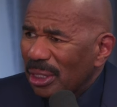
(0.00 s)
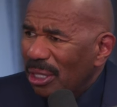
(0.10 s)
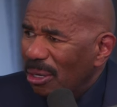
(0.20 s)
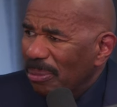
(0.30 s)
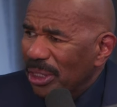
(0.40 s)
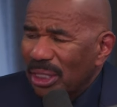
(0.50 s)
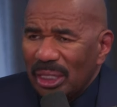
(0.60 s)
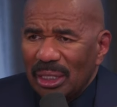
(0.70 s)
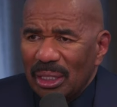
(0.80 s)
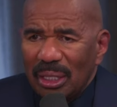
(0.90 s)
called me and
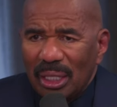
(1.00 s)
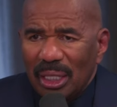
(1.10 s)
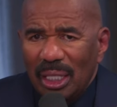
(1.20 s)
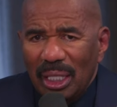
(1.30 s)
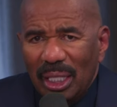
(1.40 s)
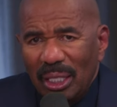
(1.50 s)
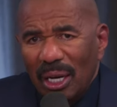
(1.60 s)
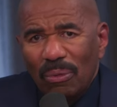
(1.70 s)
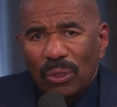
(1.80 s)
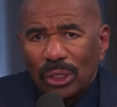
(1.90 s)
just, here, I
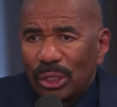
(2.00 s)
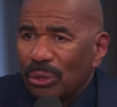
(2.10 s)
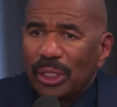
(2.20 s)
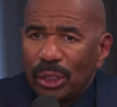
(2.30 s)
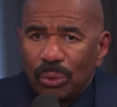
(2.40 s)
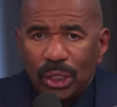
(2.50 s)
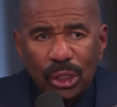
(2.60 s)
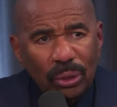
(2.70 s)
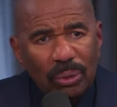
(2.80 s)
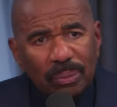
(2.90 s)
want to do this with
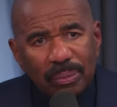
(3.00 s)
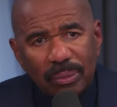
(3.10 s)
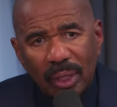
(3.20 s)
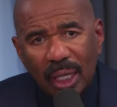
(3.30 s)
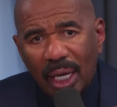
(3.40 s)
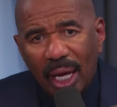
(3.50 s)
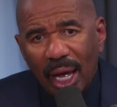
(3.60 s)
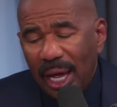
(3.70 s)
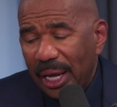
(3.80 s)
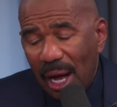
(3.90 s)
you
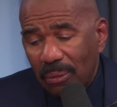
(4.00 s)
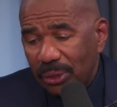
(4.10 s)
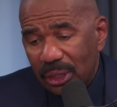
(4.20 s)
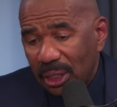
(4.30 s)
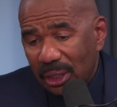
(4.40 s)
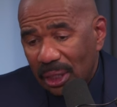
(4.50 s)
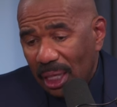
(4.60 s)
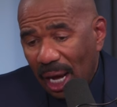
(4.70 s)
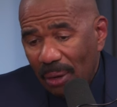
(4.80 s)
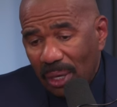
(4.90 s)
and I was just
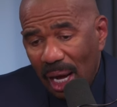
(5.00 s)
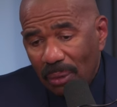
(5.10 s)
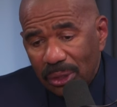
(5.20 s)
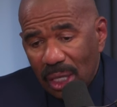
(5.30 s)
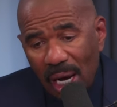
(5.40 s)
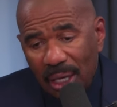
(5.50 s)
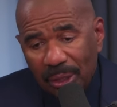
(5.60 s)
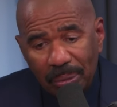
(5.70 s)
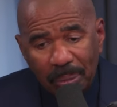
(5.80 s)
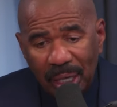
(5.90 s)
I I was
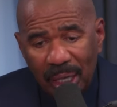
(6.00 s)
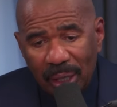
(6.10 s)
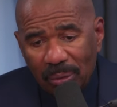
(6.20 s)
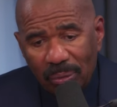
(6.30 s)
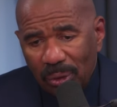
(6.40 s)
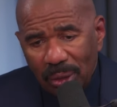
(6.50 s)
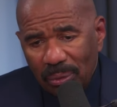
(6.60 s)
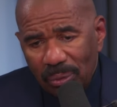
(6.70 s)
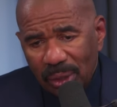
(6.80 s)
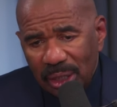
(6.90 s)
honored, man. Really,
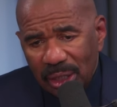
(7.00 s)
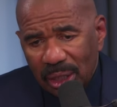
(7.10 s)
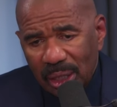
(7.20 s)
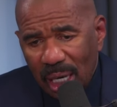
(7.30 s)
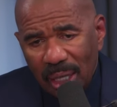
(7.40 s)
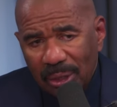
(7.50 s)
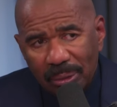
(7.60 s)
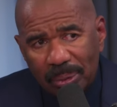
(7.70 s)
really just honored,